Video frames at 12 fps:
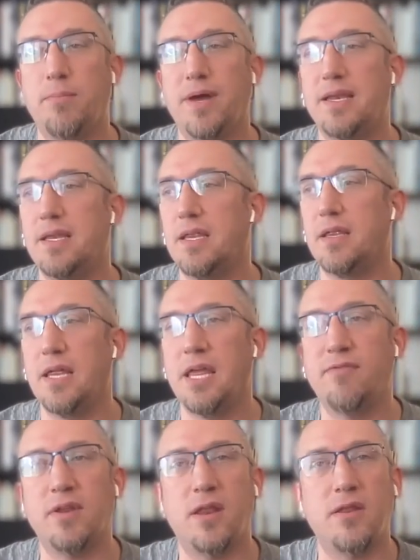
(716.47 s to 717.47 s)
But
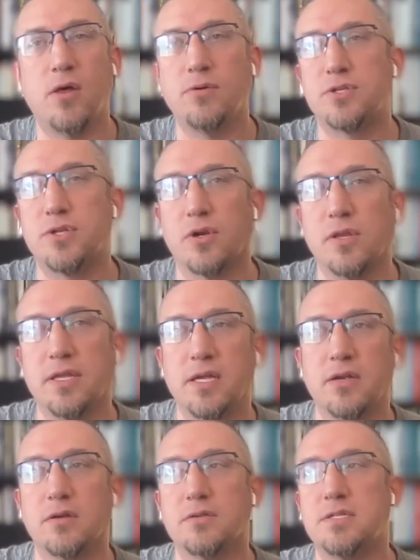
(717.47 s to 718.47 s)
even in those yeah. early
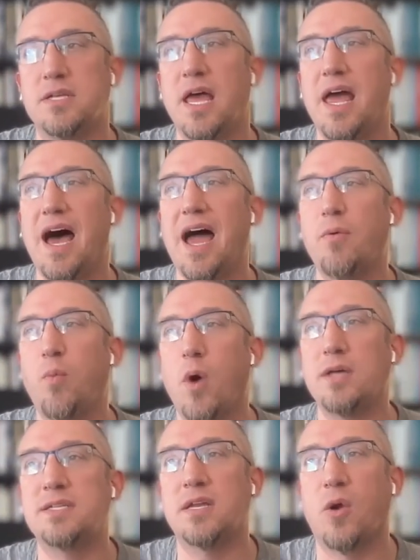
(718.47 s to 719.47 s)
years, I
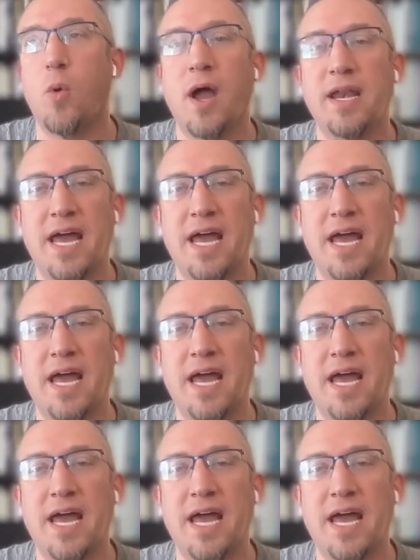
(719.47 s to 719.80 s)
wasn't quite